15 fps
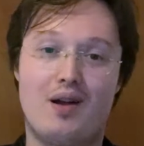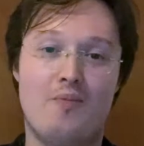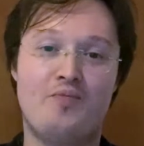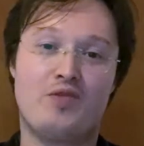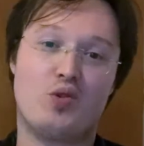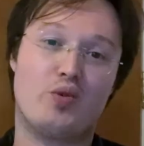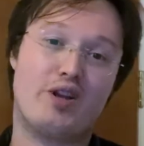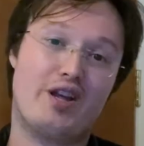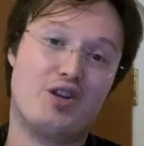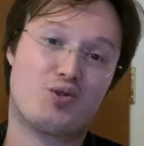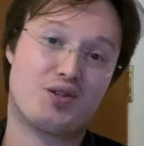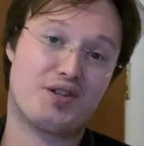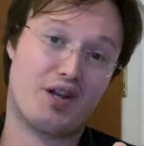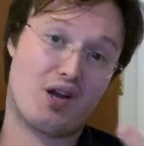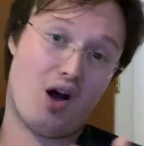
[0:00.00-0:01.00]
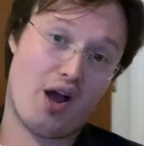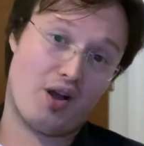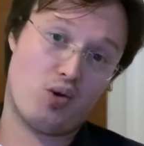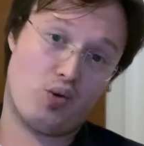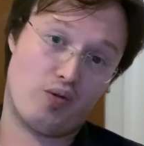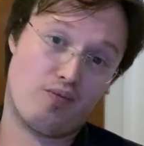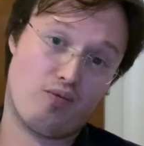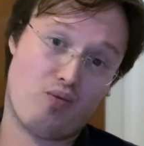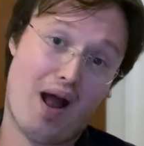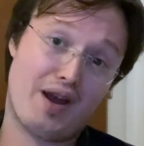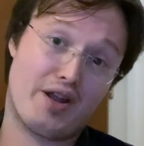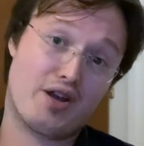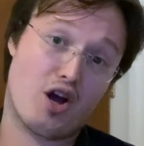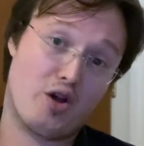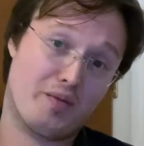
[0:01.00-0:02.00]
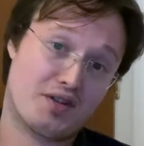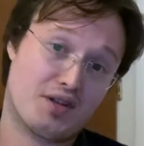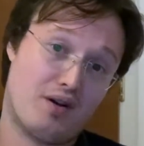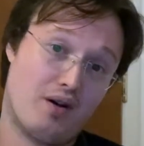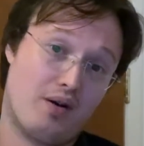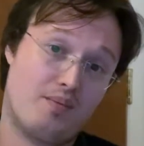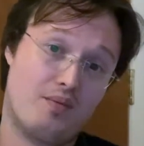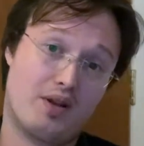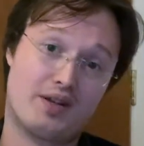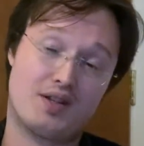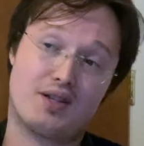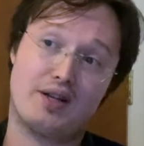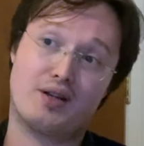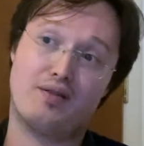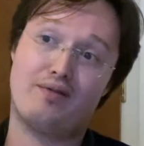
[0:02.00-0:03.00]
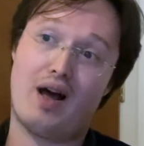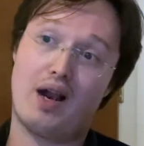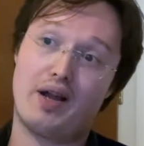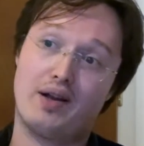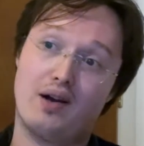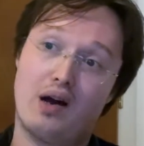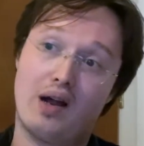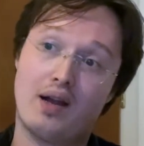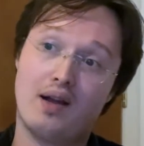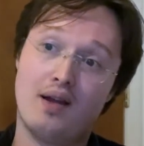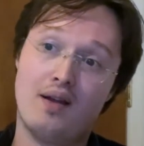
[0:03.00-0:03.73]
really interesting guy called Randy Komisar, like a Silicon Valley guy.